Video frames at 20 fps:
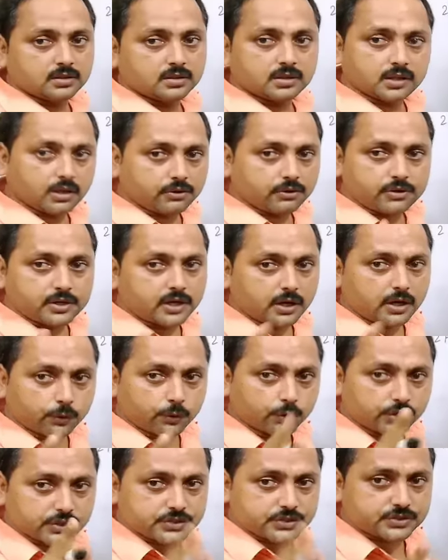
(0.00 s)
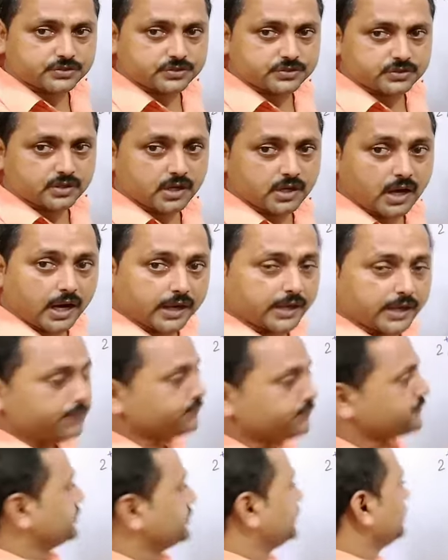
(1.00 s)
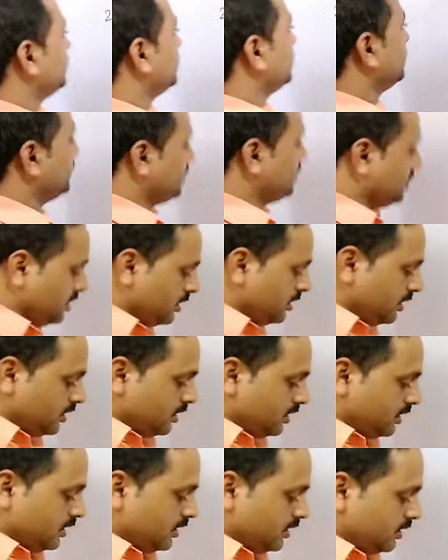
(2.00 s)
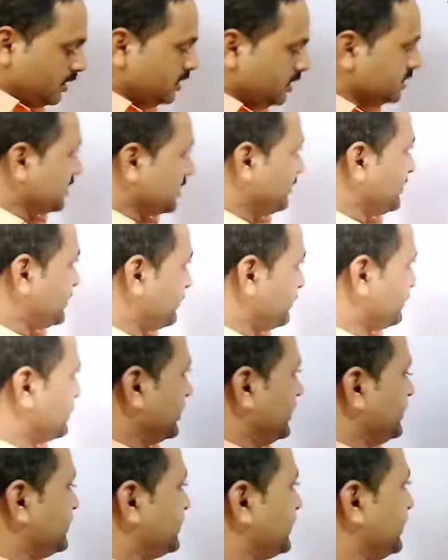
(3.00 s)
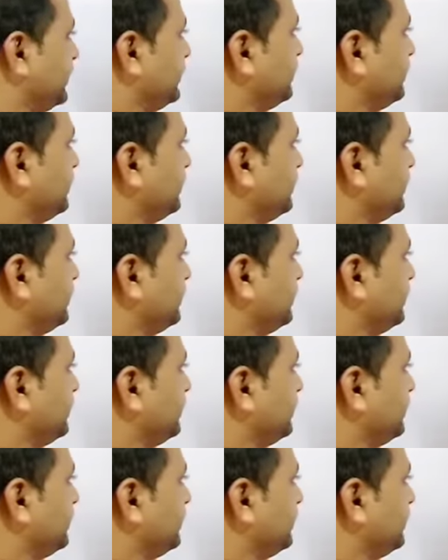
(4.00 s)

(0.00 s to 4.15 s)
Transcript: You did not notice? Again you see. Some special is there.